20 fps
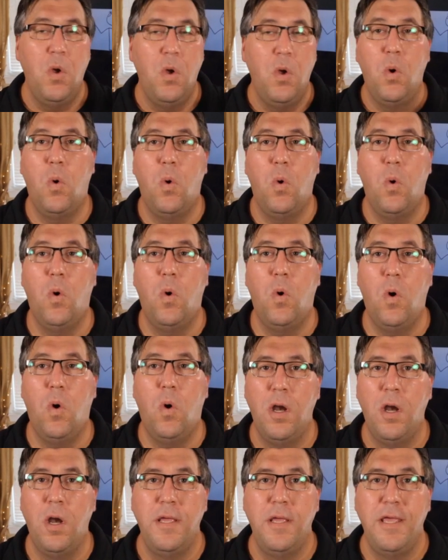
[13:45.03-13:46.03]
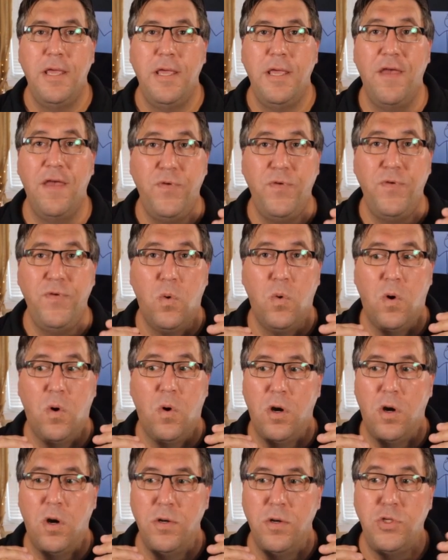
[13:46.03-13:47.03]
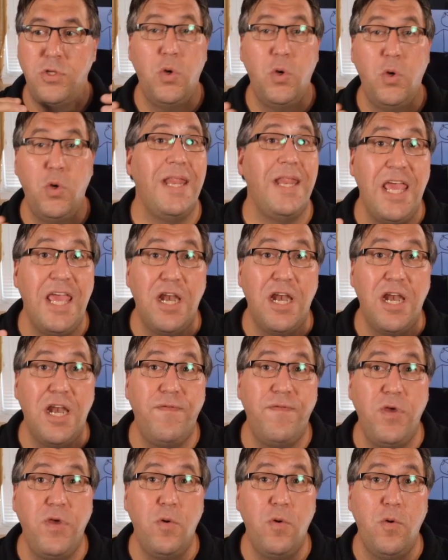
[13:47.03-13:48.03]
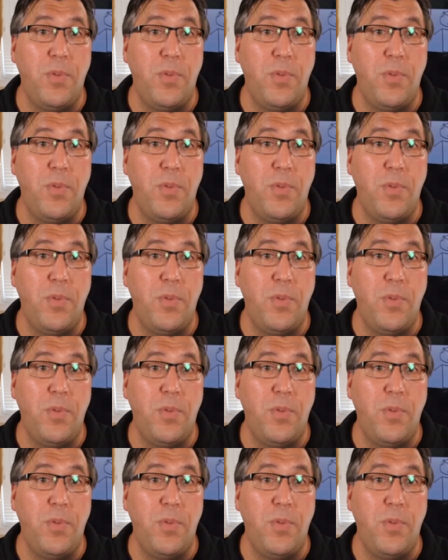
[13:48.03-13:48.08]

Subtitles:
Or if you're doing an interview,